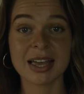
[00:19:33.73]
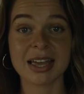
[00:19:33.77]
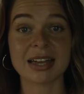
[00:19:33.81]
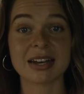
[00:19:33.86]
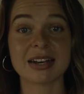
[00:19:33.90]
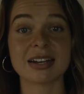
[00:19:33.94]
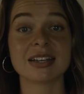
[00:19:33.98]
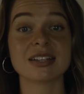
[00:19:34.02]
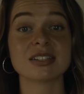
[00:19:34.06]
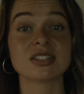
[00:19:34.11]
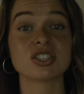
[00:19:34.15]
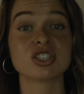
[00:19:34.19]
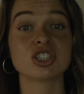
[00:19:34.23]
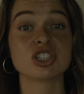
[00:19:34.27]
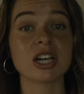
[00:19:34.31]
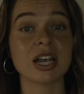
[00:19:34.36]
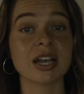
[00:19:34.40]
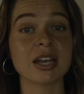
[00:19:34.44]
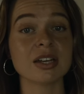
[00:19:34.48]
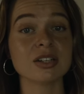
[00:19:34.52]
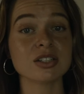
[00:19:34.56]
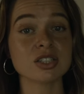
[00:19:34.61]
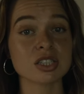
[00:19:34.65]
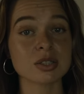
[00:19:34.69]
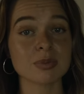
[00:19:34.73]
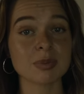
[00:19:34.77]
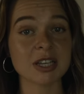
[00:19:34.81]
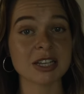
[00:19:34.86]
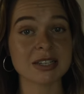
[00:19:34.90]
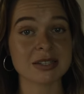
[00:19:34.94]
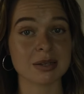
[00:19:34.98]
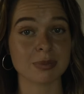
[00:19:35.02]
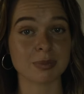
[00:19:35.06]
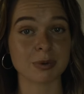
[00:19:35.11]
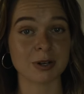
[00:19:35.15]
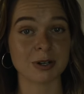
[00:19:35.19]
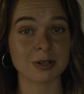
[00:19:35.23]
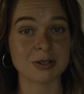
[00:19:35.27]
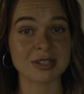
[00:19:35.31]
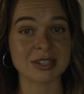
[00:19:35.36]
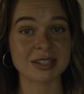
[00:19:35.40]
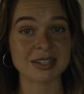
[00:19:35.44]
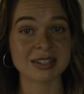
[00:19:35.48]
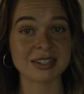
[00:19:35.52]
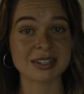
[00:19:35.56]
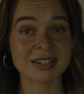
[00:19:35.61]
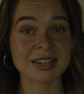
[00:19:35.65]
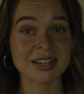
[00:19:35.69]
and has changed me as a
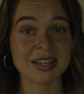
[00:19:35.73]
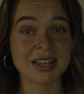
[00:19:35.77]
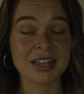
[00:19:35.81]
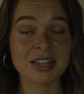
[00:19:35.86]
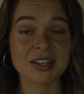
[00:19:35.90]
person